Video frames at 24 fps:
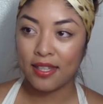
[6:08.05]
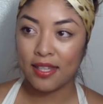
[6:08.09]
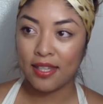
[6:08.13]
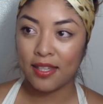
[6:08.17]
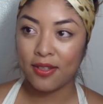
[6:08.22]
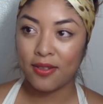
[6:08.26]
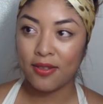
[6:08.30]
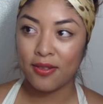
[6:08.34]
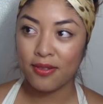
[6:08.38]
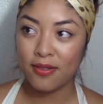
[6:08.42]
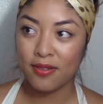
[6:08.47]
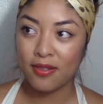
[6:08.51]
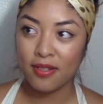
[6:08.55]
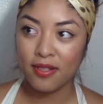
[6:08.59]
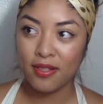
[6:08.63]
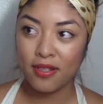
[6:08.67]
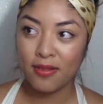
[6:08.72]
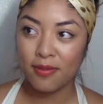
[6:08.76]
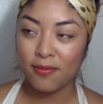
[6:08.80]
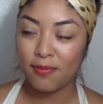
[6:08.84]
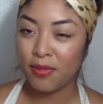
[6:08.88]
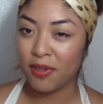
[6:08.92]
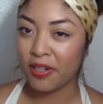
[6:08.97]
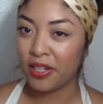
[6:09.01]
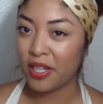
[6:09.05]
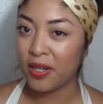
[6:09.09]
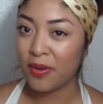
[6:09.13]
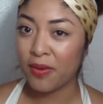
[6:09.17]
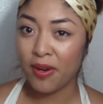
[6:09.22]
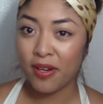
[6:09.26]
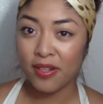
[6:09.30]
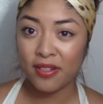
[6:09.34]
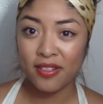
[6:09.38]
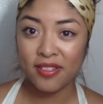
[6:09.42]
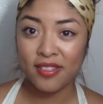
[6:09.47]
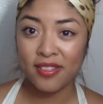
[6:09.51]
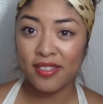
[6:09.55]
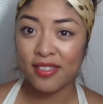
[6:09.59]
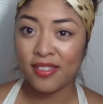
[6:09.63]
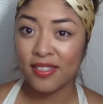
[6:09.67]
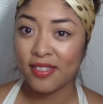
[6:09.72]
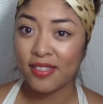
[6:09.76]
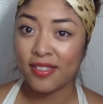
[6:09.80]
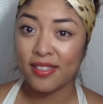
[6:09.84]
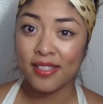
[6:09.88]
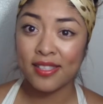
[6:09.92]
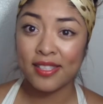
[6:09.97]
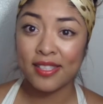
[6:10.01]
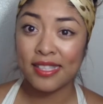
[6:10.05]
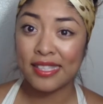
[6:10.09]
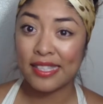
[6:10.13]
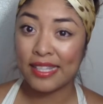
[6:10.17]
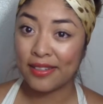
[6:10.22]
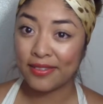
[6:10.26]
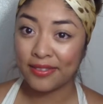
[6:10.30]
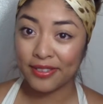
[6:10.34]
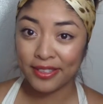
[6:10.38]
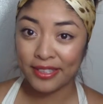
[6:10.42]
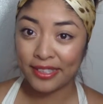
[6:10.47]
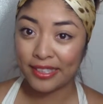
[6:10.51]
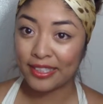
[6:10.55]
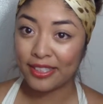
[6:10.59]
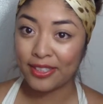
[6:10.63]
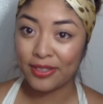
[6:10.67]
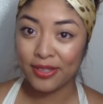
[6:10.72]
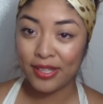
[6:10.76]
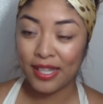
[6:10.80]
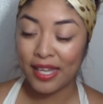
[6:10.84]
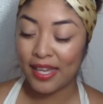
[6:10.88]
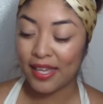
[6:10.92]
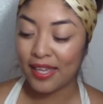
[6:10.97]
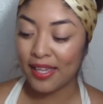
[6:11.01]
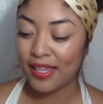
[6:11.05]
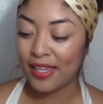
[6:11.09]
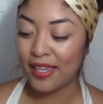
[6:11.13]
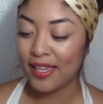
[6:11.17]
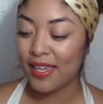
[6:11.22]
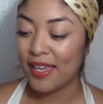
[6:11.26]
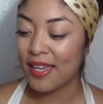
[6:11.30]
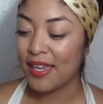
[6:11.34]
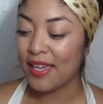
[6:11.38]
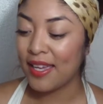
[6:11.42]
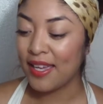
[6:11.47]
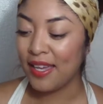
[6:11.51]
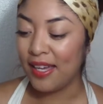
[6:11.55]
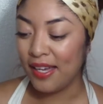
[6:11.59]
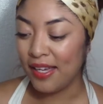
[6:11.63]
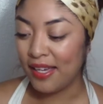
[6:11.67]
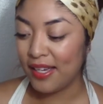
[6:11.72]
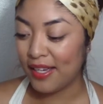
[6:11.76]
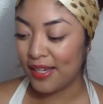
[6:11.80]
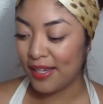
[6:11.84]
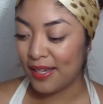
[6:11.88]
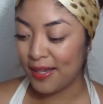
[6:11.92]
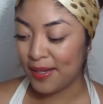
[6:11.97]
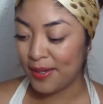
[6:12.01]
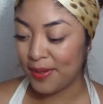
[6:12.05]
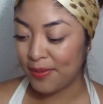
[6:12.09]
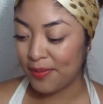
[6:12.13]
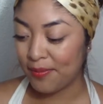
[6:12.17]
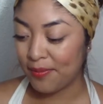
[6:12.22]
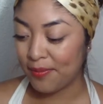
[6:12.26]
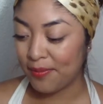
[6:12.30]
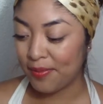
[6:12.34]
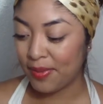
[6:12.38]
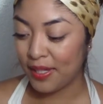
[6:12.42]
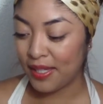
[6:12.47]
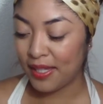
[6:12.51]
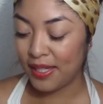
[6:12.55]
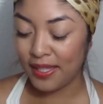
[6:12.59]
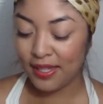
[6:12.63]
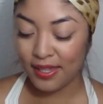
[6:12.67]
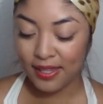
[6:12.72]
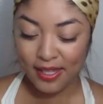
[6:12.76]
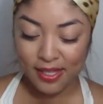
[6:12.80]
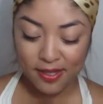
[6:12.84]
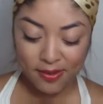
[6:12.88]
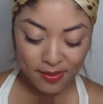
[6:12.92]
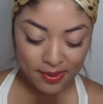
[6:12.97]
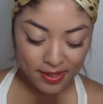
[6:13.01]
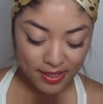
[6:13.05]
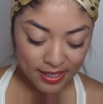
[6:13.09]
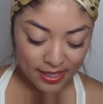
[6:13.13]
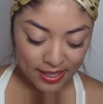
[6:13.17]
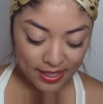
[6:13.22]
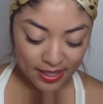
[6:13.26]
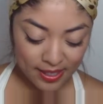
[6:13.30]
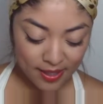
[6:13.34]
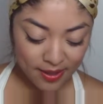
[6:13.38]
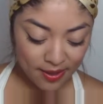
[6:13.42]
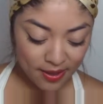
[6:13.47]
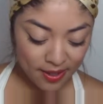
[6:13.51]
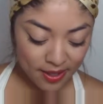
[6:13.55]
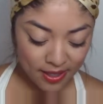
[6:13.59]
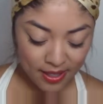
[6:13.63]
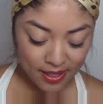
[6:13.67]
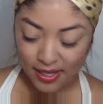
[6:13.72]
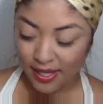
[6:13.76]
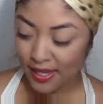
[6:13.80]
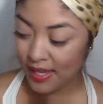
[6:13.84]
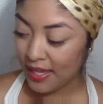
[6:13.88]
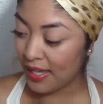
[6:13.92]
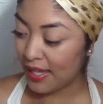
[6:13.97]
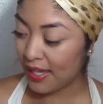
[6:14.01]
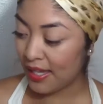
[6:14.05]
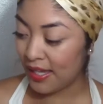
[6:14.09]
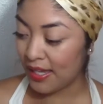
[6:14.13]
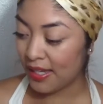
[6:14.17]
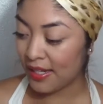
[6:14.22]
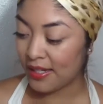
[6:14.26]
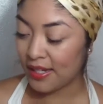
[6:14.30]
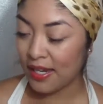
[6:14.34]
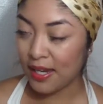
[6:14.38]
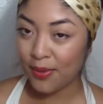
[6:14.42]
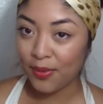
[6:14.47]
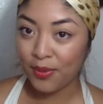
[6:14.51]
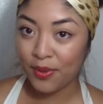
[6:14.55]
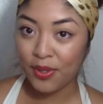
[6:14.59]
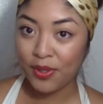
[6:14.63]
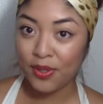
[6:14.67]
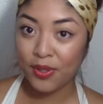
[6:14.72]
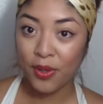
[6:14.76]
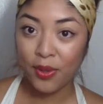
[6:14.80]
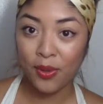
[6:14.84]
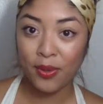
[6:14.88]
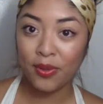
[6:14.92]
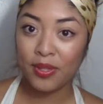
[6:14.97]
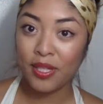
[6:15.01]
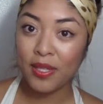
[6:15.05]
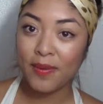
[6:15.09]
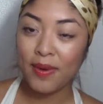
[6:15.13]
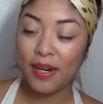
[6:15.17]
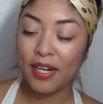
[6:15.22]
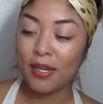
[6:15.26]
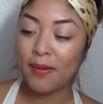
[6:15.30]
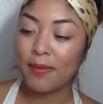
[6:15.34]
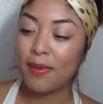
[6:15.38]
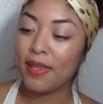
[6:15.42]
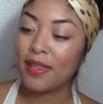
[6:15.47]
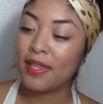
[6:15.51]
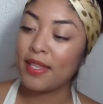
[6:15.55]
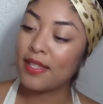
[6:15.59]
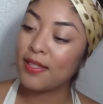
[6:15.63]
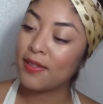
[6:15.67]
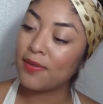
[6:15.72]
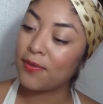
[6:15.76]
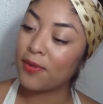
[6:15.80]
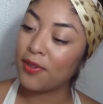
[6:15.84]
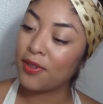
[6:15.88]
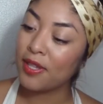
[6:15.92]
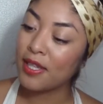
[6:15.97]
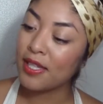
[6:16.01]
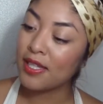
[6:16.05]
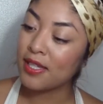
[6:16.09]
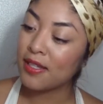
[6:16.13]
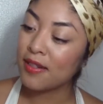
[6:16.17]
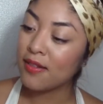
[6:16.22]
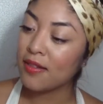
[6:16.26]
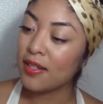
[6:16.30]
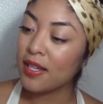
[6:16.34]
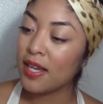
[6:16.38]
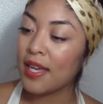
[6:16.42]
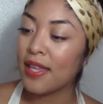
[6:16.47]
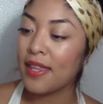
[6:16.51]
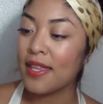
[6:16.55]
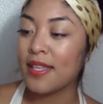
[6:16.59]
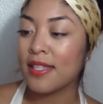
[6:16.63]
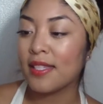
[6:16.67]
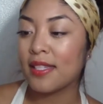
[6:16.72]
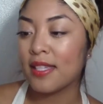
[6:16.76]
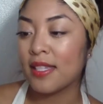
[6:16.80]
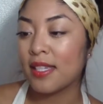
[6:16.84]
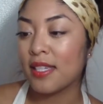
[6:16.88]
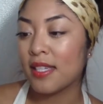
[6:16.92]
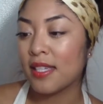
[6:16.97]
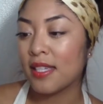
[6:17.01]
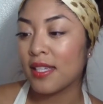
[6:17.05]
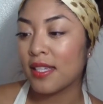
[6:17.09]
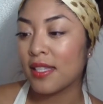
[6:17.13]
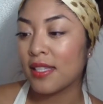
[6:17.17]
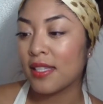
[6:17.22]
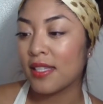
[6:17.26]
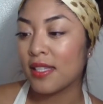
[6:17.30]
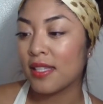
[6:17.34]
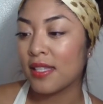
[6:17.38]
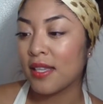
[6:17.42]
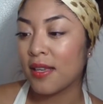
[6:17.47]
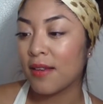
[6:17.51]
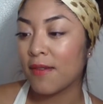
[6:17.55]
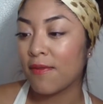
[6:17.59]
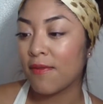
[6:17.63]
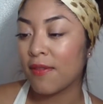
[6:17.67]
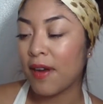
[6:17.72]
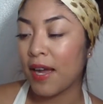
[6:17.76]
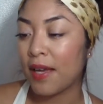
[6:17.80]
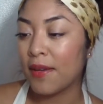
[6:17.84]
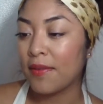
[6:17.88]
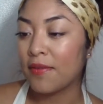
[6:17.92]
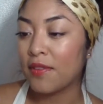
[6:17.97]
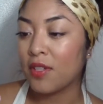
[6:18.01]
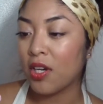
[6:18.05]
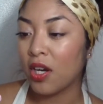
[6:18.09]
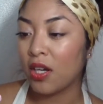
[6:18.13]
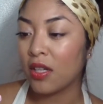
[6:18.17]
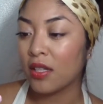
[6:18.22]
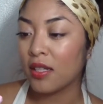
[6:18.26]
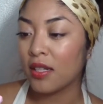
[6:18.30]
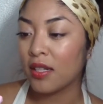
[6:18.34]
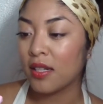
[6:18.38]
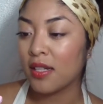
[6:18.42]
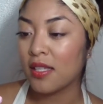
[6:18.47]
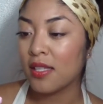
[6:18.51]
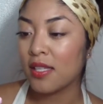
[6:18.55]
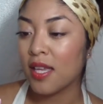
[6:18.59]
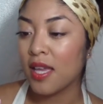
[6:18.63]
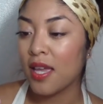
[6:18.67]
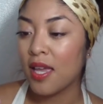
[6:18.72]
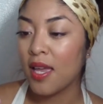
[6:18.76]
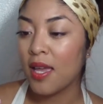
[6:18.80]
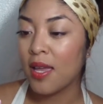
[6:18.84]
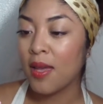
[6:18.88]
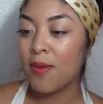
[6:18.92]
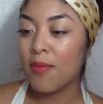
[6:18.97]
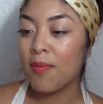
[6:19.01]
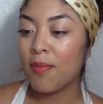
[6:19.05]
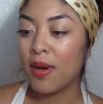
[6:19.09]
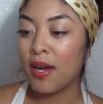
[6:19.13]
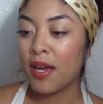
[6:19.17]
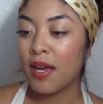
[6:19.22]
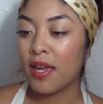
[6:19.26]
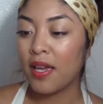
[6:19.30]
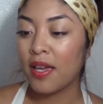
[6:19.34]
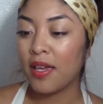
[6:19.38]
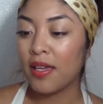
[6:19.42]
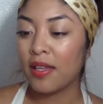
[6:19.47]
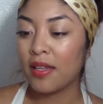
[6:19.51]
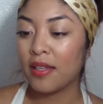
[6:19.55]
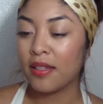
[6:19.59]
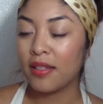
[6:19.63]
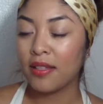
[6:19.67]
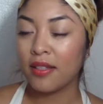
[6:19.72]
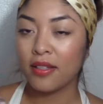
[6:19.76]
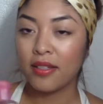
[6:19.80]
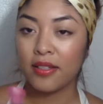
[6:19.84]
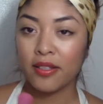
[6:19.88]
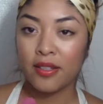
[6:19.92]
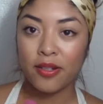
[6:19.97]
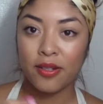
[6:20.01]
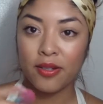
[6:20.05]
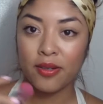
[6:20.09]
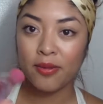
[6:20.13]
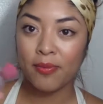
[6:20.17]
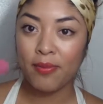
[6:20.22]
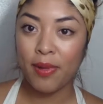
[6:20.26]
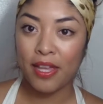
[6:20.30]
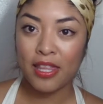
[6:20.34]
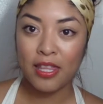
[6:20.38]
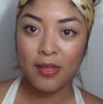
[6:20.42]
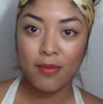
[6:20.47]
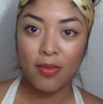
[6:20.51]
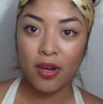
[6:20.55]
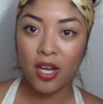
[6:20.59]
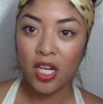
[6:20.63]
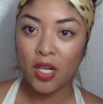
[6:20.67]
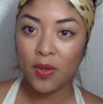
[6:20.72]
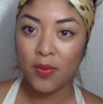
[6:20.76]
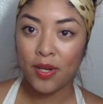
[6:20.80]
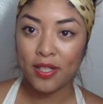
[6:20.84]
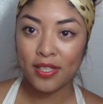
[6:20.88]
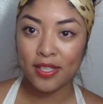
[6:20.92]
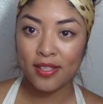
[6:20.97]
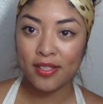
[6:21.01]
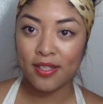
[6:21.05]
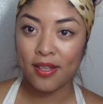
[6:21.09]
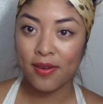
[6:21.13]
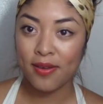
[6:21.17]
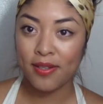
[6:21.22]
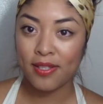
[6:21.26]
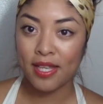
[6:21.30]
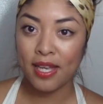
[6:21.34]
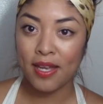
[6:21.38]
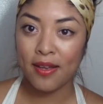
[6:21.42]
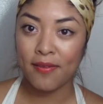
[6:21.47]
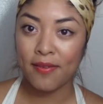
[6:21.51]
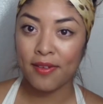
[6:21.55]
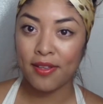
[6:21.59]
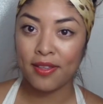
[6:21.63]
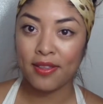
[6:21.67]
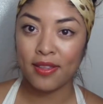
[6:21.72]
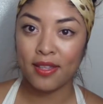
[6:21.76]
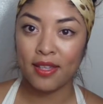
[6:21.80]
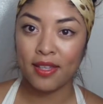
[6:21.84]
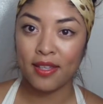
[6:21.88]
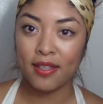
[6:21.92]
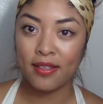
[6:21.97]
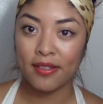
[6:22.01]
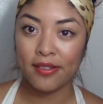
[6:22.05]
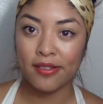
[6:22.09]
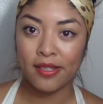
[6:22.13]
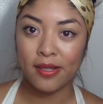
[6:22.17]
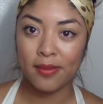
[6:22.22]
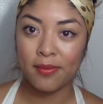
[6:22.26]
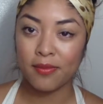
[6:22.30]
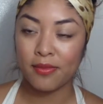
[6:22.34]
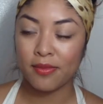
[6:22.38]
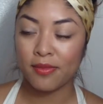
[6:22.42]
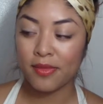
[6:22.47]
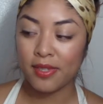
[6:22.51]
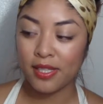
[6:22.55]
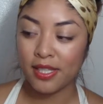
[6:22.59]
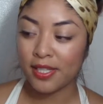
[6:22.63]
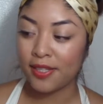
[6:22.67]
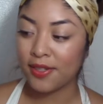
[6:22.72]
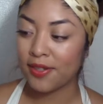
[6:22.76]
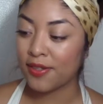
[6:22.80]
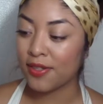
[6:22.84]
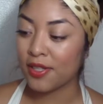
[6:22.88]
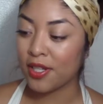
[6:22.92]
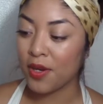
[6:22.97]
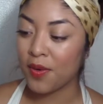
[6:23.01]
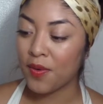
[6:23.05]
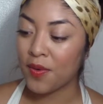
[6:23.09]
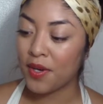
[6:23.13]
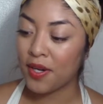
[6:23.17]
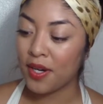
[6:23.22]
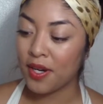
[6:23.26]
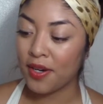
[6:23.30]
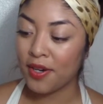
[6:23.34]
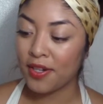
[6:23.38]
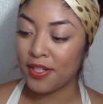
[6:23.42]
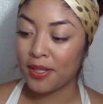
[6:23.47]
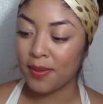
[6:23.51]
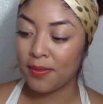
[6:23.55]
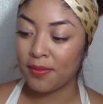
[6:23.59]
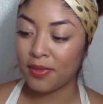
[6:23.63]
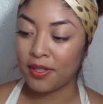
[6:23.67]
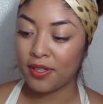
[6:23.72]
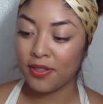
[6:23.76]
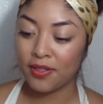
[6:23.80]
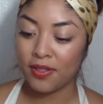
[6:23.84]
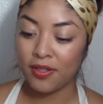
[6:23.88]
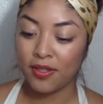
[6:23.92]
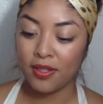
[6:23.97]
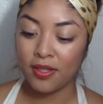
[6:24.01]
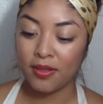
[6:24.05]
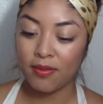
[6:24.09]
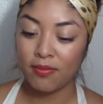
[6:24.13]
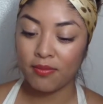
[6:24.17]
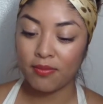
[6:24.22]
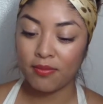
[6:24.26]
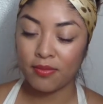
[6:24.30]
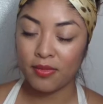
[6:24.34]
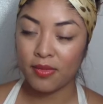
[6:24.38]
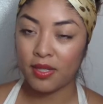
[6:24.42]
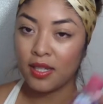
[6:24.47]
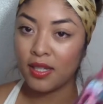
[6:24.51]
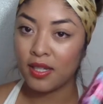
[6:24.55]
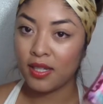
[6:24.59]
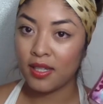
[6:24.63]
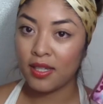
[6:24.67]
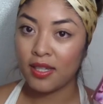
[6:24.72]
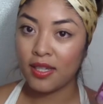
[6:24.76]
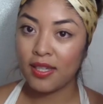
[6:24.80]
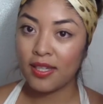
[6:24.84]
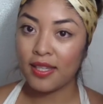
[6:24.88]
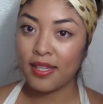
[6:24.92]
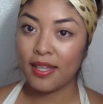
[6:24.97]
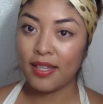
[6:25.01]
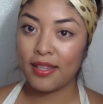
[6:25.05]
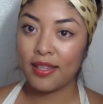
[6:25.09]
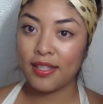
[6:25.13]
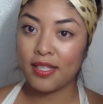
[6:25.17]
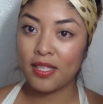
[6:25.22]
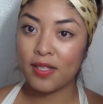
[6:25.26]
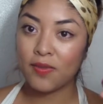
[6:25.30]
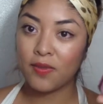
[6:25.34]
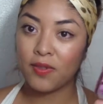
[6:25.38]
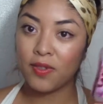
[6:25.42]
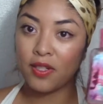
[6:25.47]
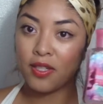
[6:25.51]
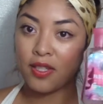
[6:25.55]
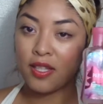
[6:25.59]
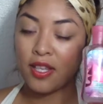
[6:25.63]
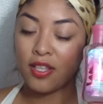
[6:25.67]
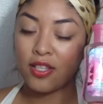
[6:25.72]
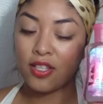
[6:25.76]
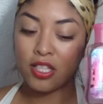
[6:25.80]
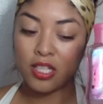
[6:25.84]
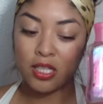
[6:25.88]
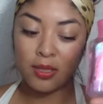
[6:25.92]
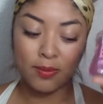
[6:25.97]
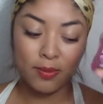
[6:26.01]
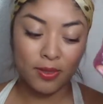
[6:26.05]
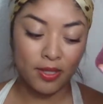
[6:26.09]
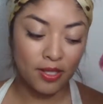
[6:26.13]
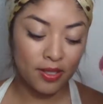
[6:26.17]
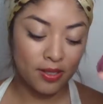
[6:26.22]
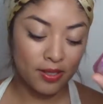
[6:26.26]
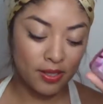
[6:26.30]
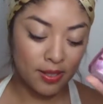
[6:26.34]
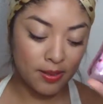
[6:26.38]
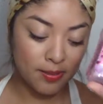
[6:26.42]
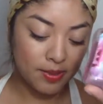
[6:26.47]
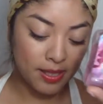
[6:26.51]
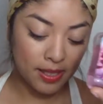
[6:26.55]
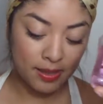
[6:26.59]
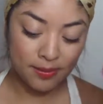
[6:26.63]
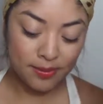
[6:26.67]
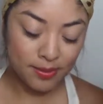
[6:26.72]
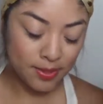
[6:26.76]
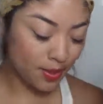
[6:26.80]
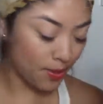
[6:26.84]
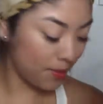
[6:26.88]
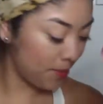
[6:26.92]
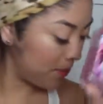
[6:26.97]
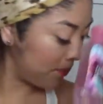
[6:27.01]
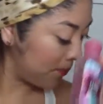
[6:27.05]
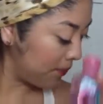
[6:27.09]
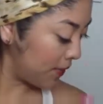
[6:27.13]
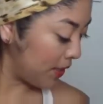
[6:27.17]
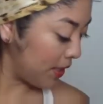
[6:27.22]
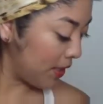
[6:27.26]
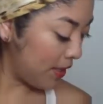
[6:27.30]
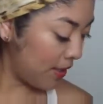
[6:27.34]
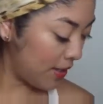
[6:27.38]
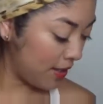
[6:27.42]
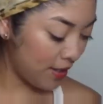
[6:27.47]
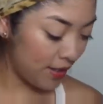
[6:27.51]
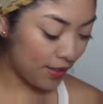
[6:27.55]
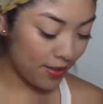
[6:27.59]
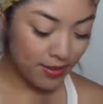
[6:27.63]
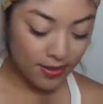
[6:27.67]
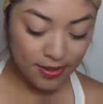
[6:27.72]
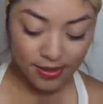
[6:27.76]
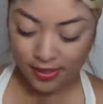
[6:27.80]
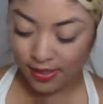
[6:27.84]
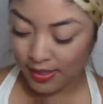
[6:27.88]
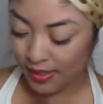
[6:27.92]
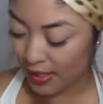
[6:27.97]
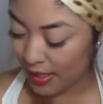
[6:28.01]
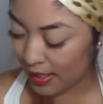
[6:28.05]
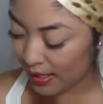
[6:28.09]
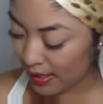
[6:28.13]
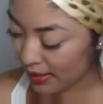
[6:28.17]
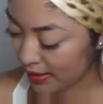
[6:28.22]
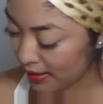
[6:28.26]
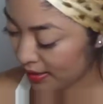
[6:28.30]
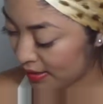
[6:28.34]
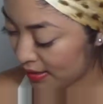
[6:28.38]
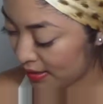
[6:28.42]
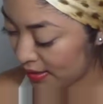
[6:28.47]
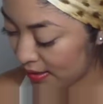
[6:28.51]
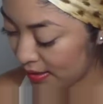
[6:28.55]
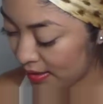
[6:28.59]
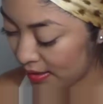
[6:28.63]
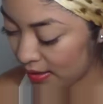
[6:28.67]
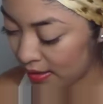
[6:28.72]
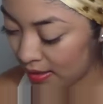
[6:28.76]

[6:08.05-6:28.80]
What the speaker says: Like usually body washes never do that, but this one did, and I would totally recommend this. For this little guy, this is $5, but you know, Bath and Body Works is always having like some deals going on or something, so you can get these for a lot cheaper sometimes. So there's that.